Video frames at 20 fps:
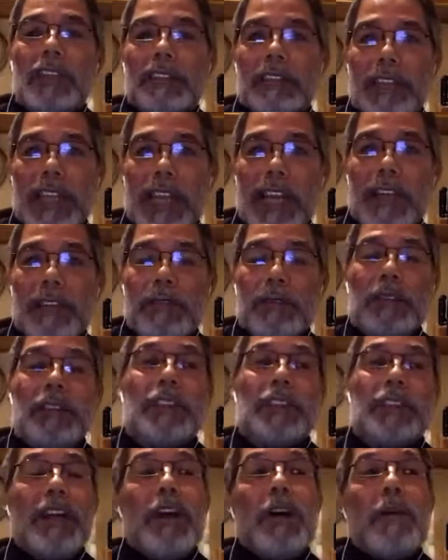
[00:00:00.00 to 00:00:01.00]
understand.
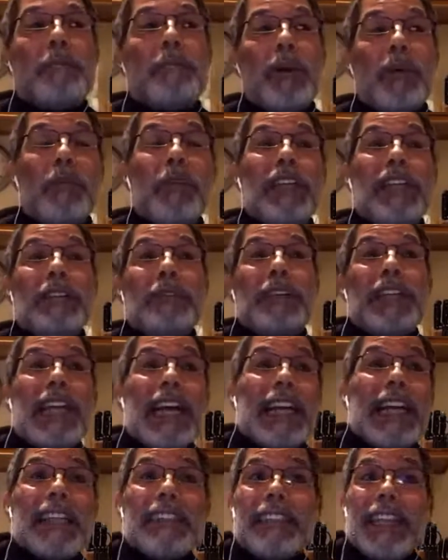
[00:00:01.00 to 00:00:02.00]
But when
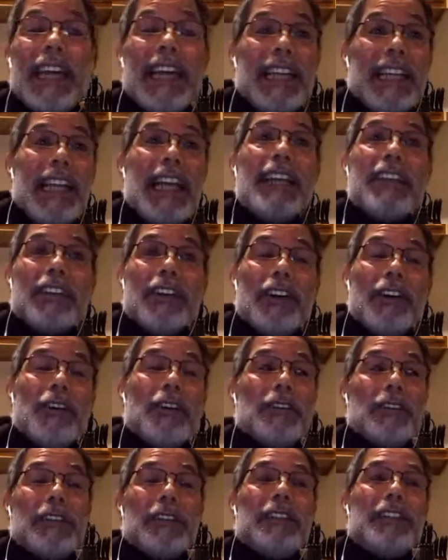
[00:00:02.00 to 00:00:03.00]
I got to LA
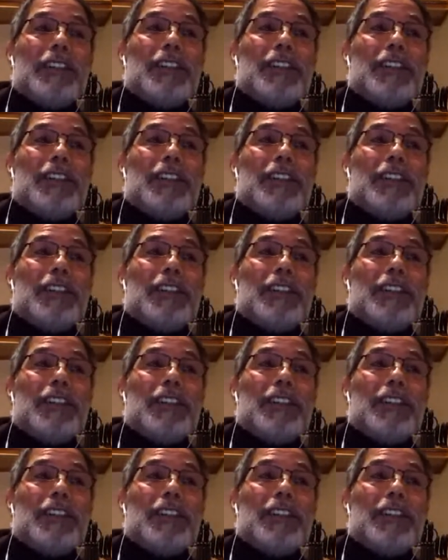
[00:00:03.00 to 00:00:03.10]
though,